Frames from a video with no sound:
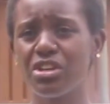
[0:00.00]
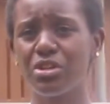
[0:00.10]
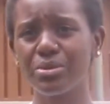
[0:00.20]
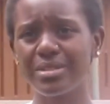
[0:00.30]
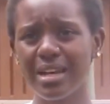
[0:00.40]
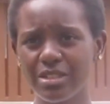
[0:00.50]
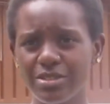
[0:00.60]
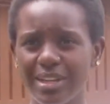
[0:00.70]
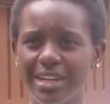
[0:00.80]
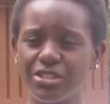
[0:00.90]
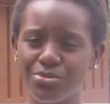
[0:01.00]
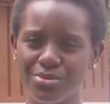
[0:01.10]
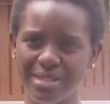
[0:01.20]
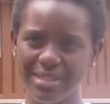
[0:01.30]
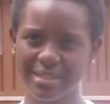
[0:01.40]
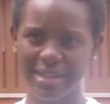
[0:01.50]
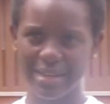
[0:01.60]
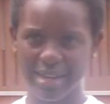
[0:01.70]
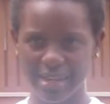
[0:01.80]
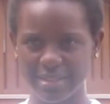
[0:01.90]
use candlelight to read in the
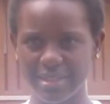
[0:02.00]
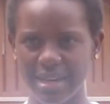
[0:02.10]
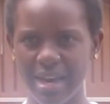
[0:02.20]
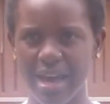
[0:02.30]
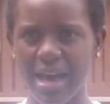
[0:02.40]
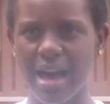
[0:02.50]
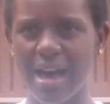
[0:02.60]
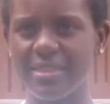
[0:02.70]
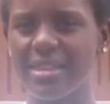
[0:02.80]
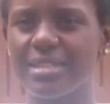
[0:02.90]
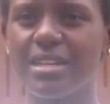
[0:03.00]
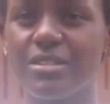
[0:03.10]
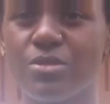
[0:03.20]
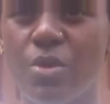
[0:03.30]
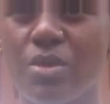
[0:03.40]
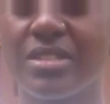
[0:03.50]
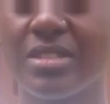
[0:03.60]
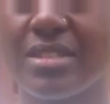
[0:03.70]
night, and this has caused